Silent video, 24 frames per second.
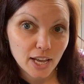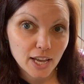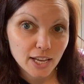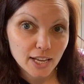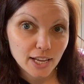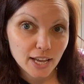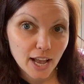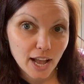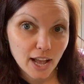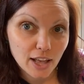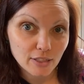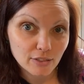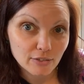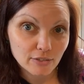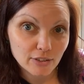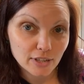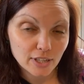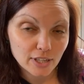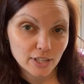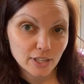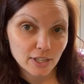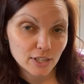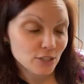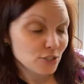
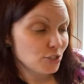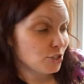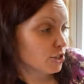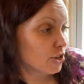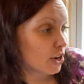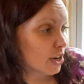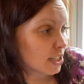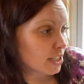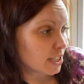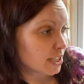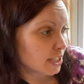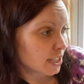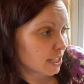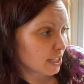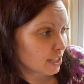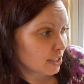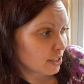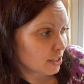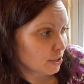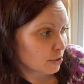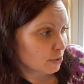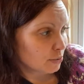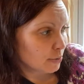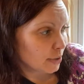Katherine
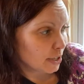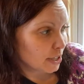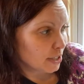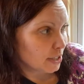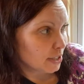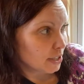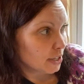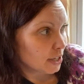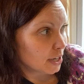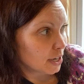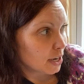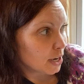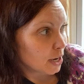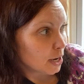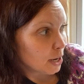Johnson, written